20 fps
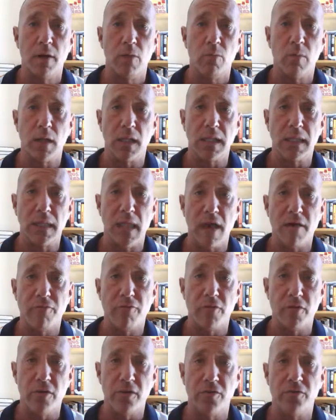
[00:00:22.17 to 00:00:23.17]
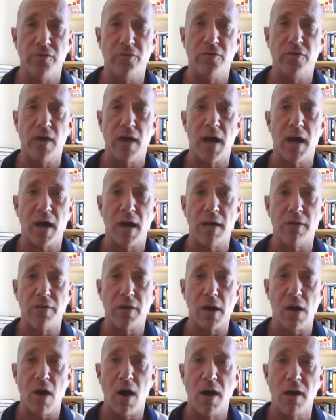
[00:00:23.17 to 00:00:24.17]
leverage
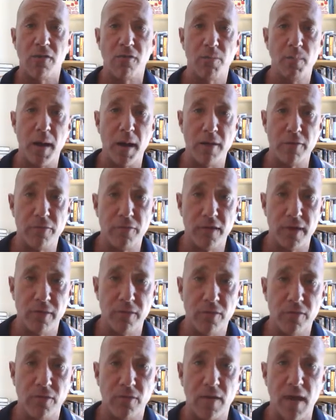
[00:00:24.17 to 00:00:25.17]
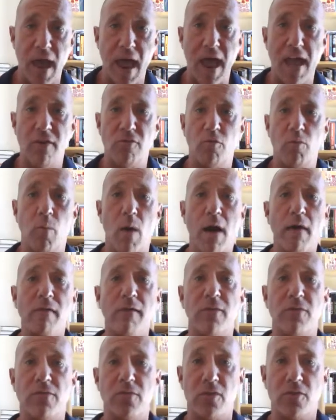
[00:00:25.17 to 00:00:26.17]
the cost benefits as
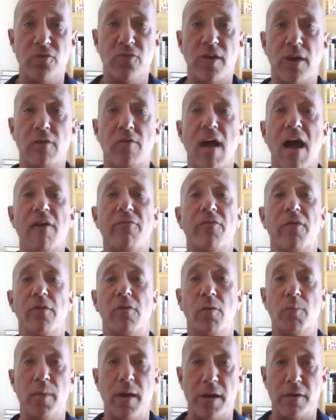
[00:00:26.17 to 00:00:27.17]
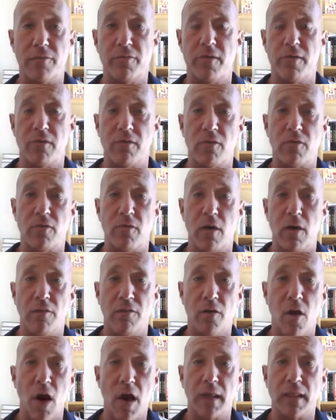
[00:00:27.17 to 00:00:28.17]
well as the geographical benefits
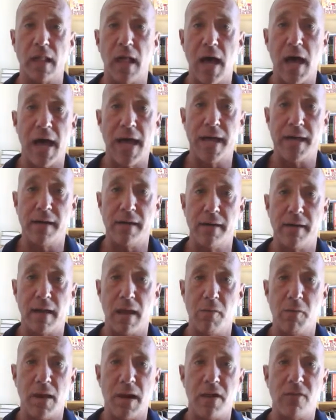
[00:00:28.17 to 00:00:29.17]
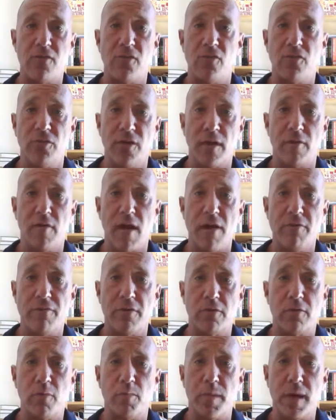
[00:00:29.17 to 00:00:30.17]
of online. And when I say
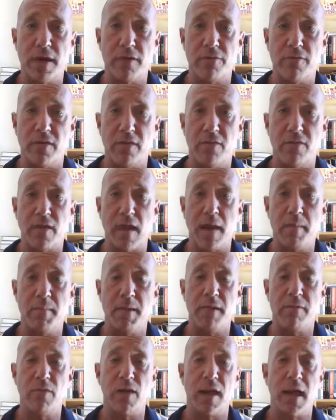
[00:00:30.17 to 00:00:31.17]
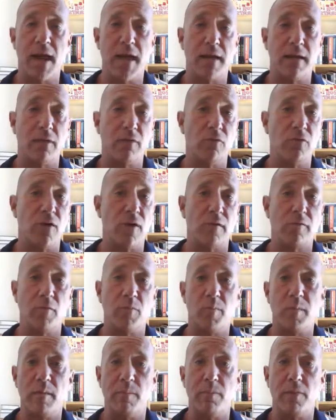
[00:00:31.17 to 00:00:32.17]
geographical benefits, I mean that I can talk to
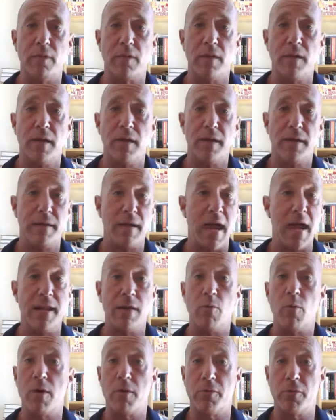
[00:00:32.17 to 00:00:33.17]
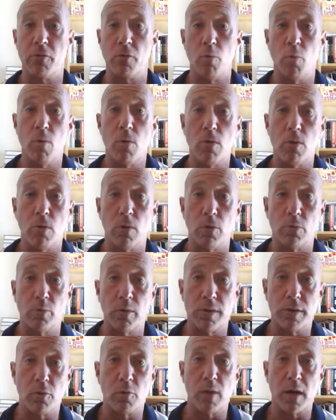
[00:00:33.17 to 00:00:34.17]
people anywhere in the world
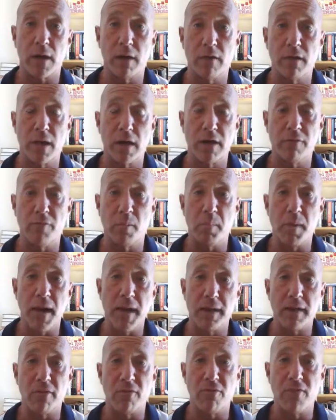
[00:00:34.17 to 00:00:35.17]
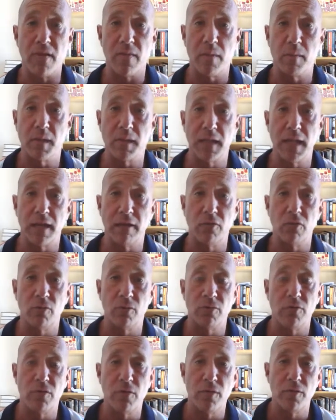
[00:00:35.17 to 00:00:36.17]
with a quick click of a button and send them a link to
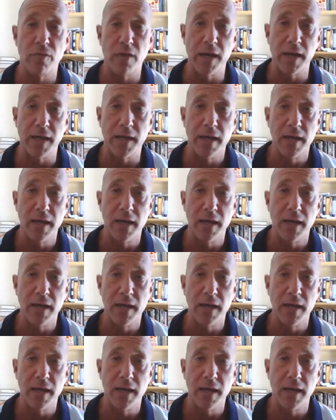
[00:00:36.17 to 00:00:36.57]
a survey.